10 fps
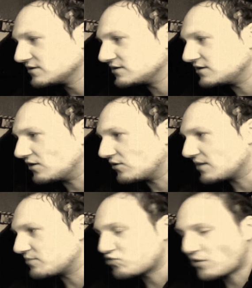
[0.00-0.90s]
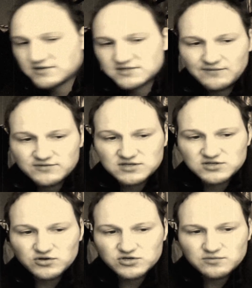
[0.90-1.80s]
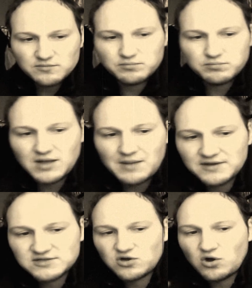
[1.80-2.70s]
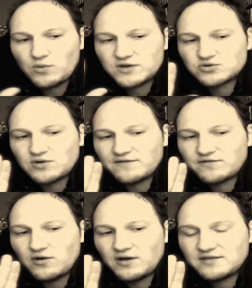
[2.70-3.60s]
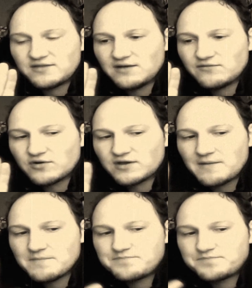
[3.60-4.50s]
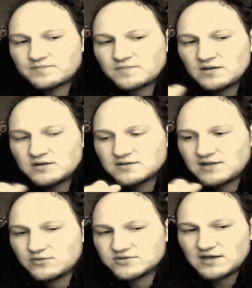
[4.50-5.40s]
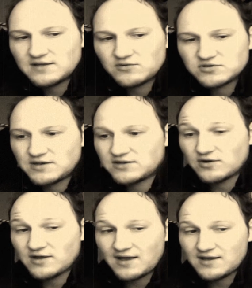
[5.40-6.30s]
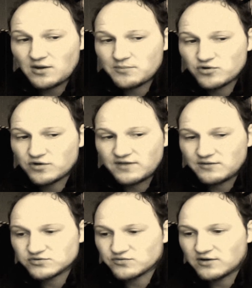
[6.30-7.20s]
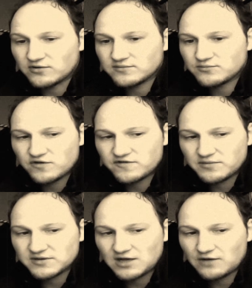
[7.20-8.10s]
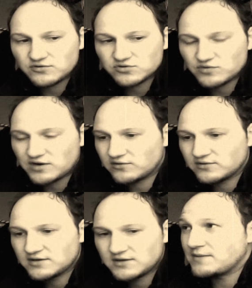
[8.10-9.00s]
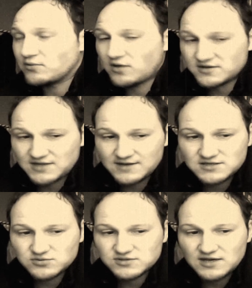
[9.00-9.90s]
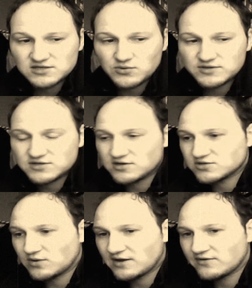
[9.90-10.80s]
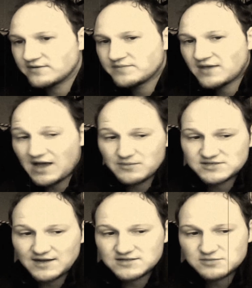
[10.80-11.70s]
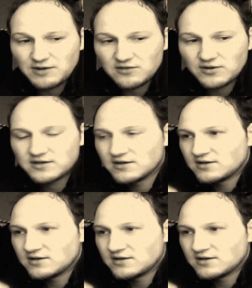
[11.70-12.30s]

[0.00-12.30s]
and I promise never to touch black magic or witchcraft or anything ever again. That was it. That was me done it. I proved it was real. Proved to myself it was real. A lot of scientists would say it's coincidence, whatever. I am a scientist, by the way,